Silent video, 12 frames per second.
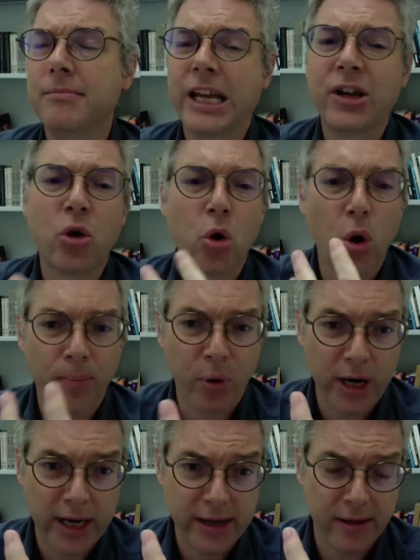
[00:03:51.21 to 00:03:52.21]

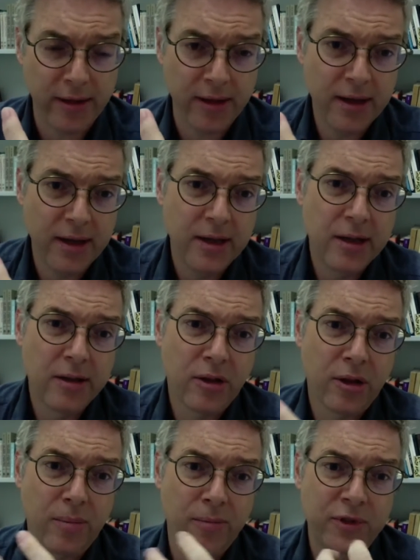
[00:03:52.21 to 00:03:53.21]
incorporates
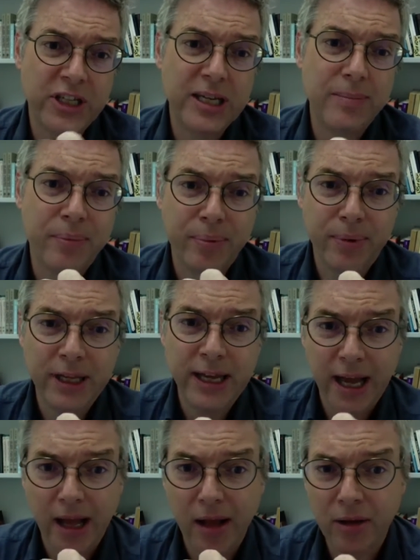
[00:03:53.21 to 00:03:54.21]
some deeply
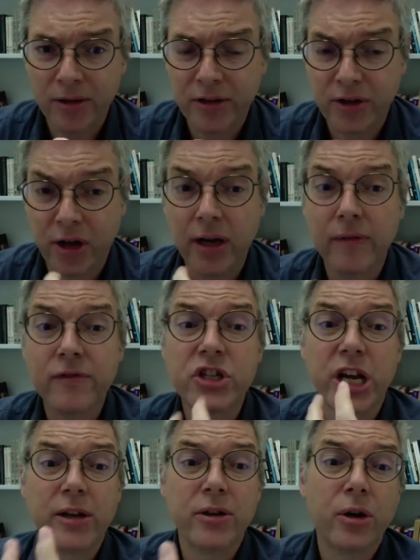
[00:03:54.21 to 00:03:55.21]
held kind of
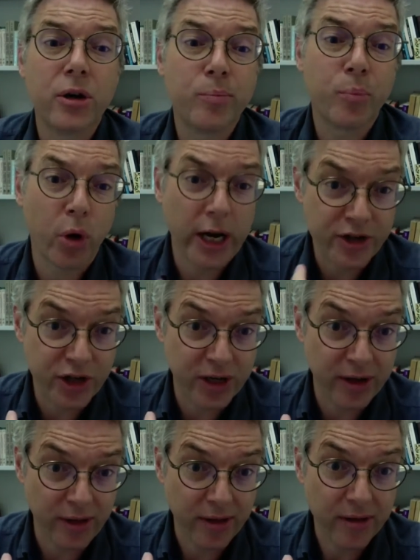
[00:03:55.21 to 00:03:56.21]
gendered
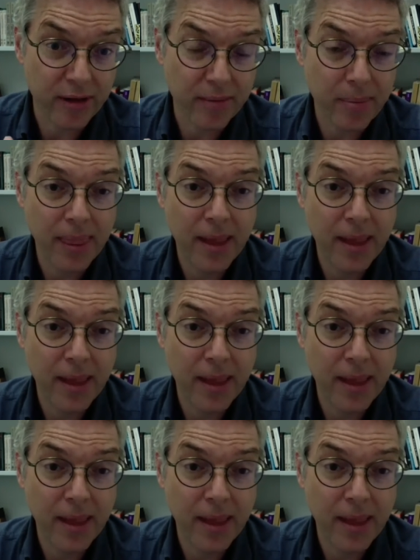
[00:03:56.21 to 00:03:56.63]
prejudices.